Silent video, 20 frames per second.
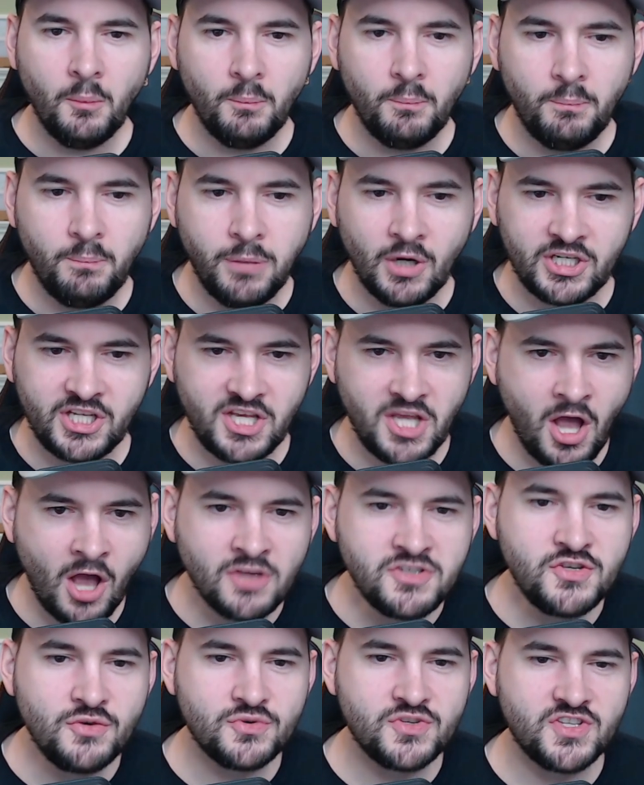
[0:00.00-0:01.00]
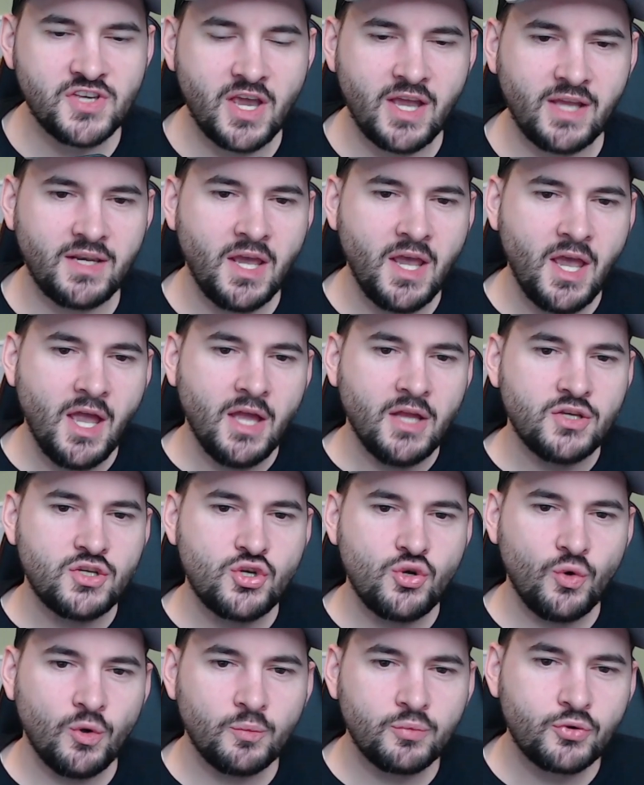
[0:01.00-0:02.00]
But he also said,
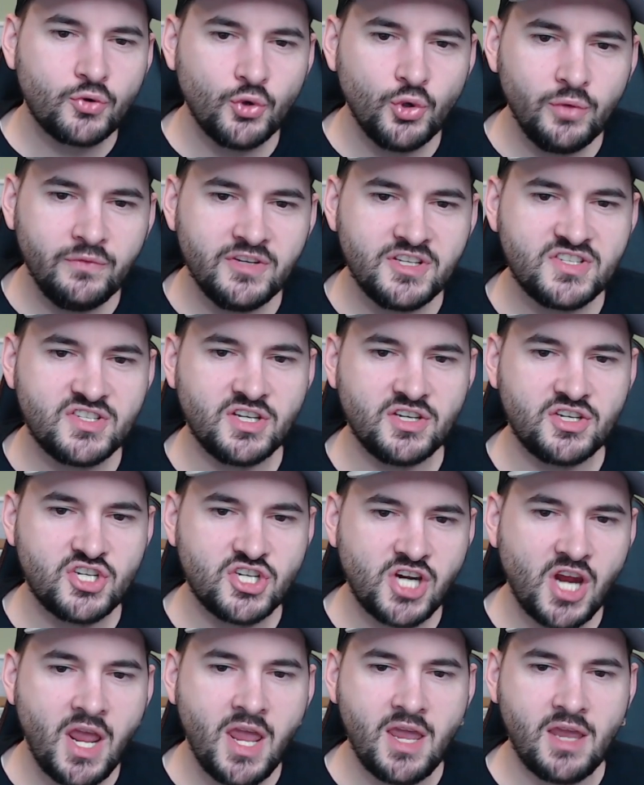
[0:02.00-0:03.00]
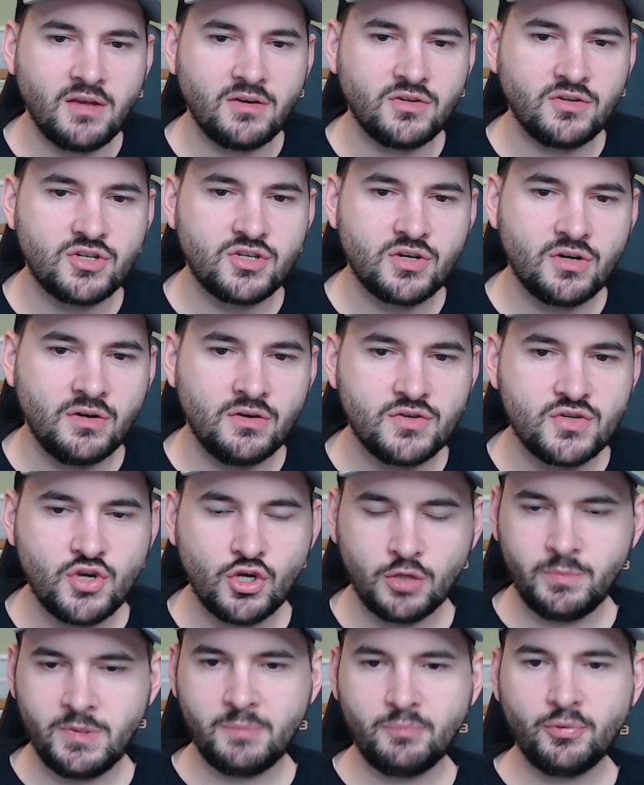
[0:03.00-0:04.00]
To improve is to change, so
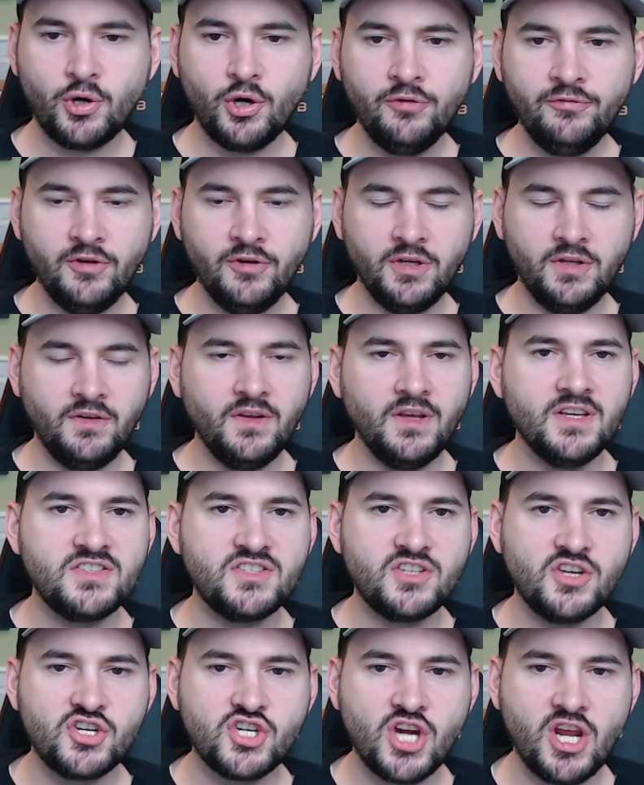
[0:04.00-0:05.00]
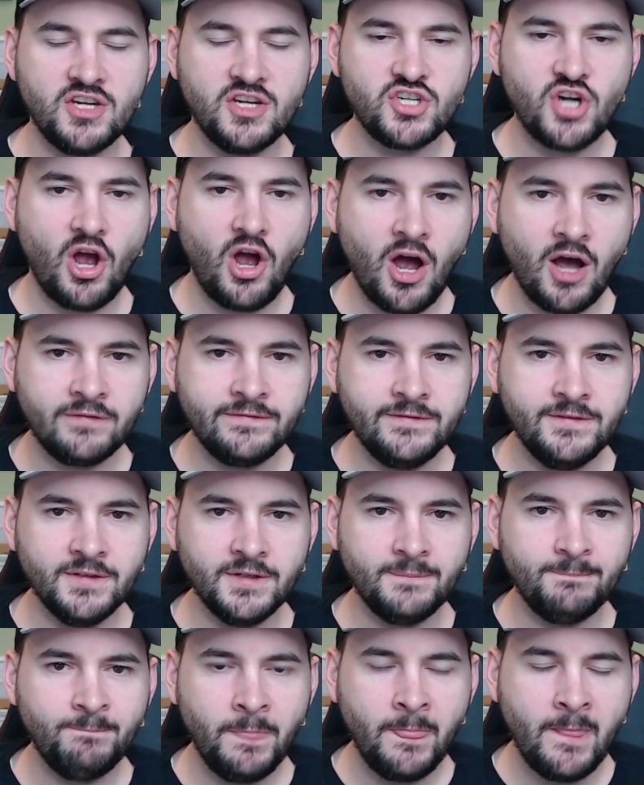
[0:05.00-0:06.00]
to be perfect is to change often.
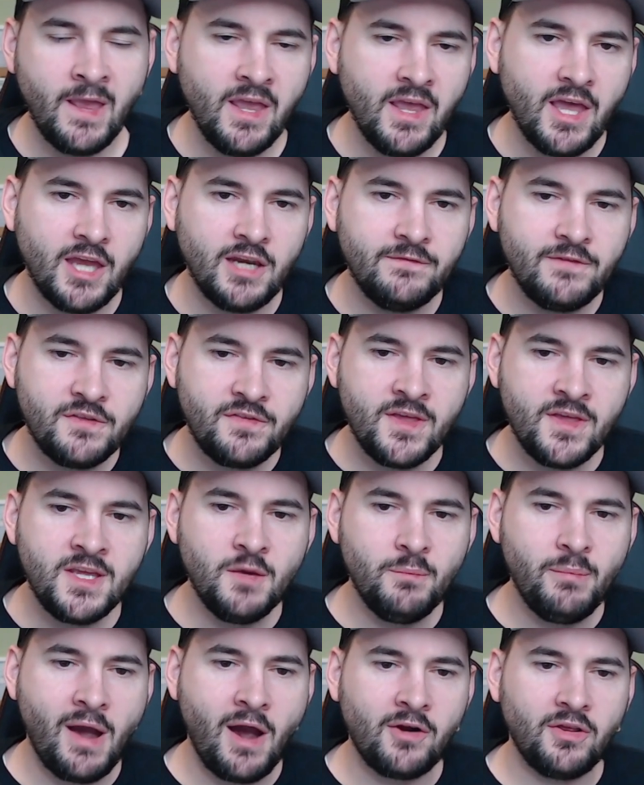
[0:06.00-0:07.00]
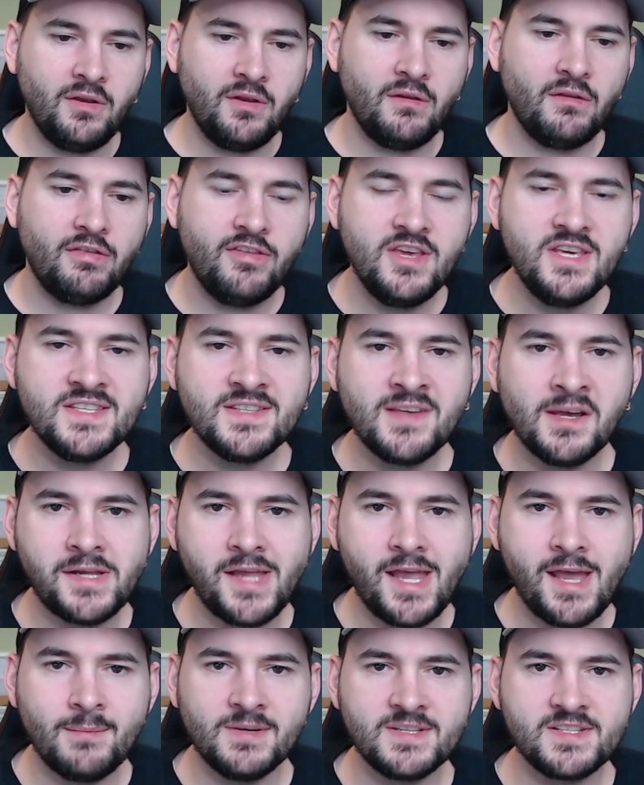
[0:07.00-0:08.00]
And if you think about it, things on
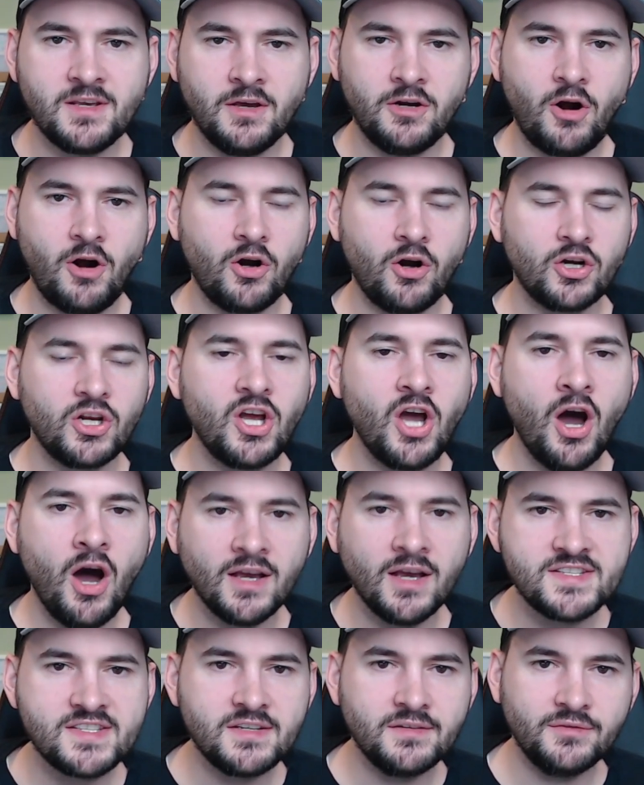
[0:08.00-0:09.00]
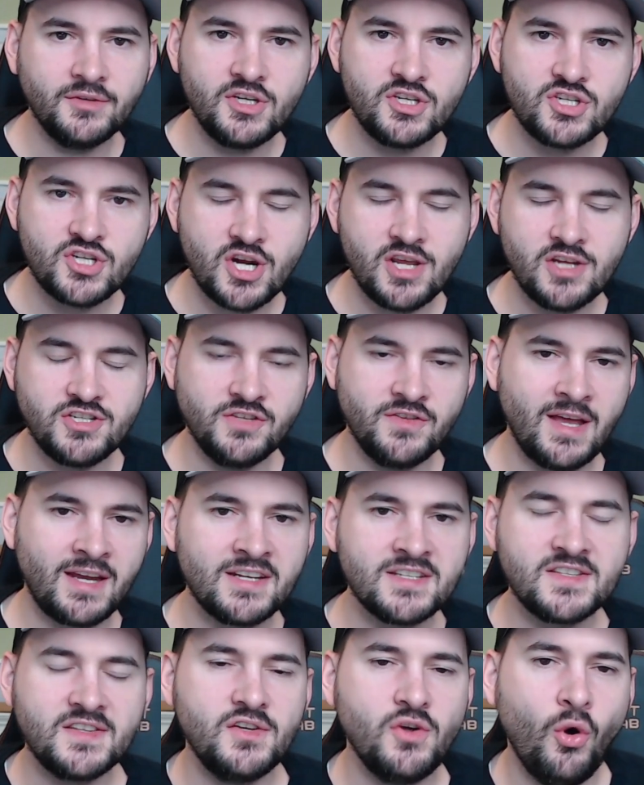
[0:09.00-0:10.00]
Amazon are constantly changing. That
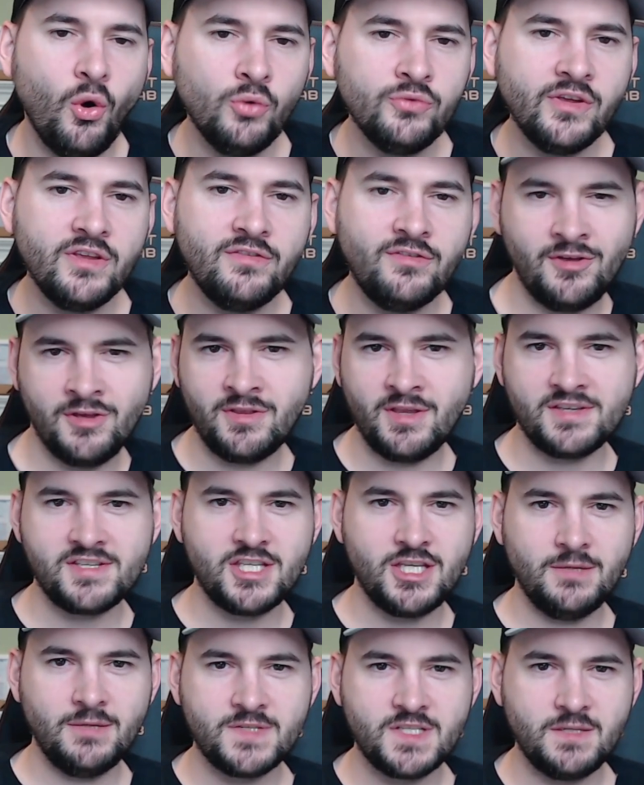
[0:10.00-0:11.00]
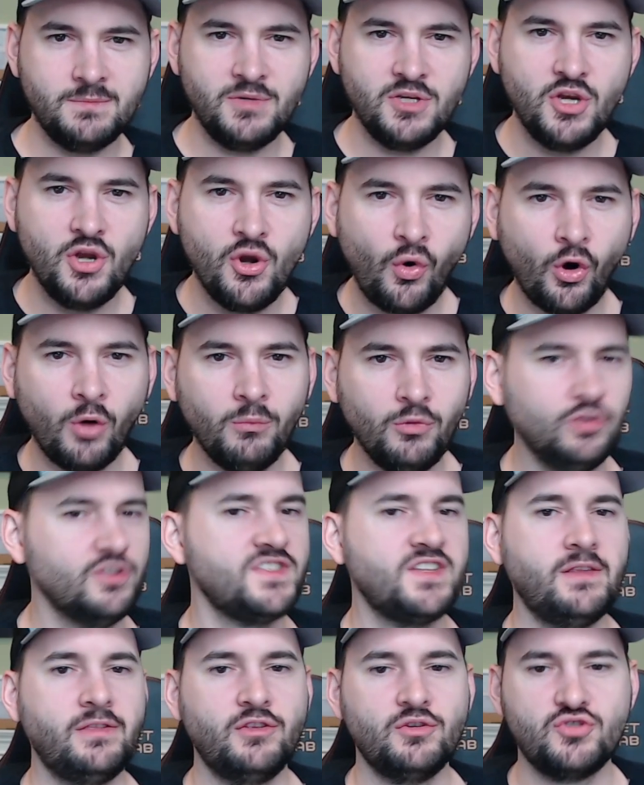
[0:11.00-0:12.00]
is the only thing that seems to be normal,
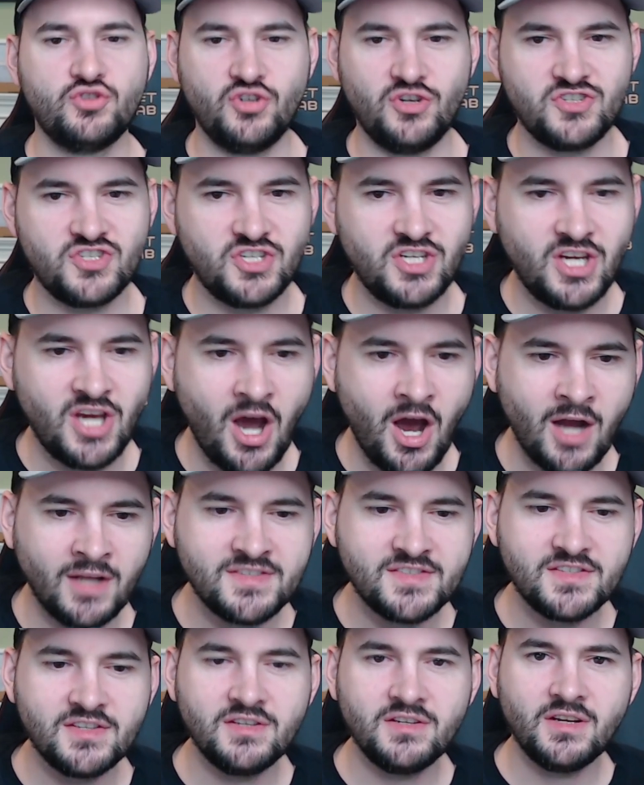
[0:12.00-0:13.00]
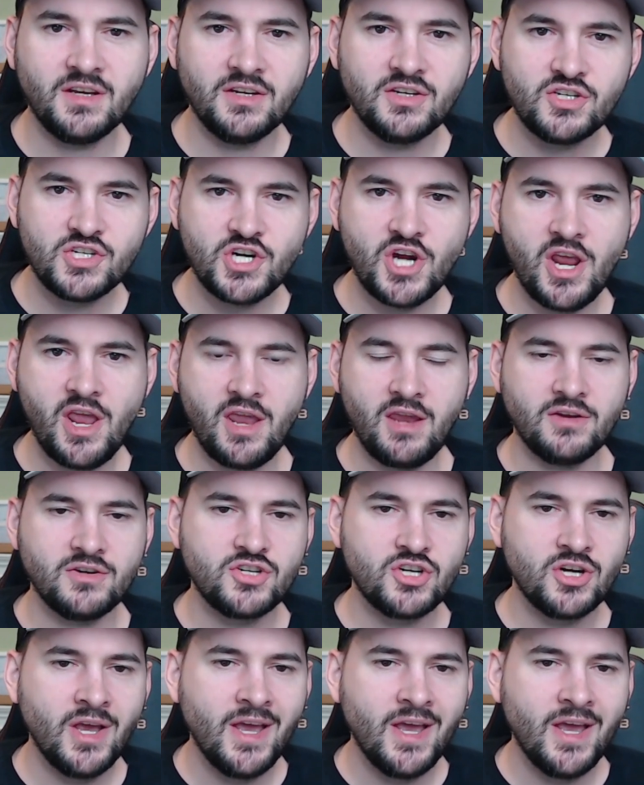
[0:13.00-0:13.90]
is that there's just constant change.